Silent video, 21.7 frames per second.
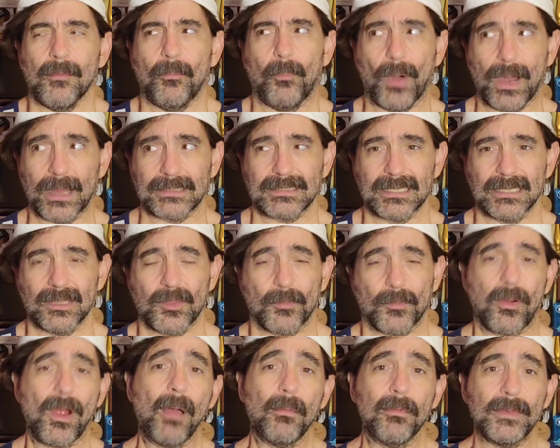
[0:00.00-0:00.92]
But the
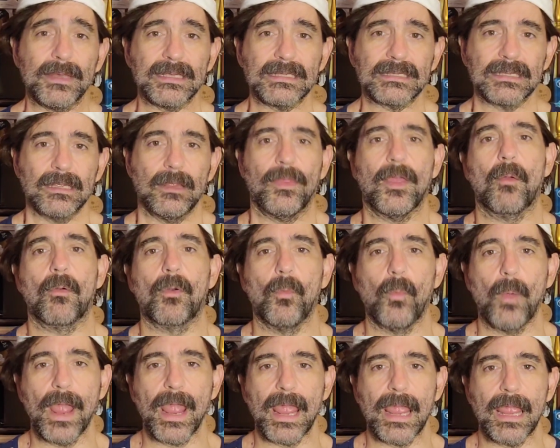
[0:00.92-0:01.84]
problem is they were
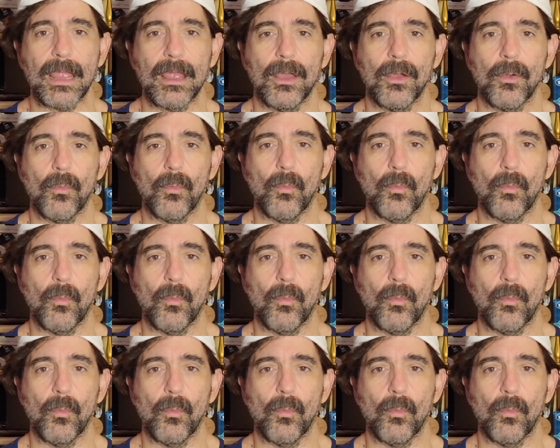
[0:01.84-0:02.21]
way,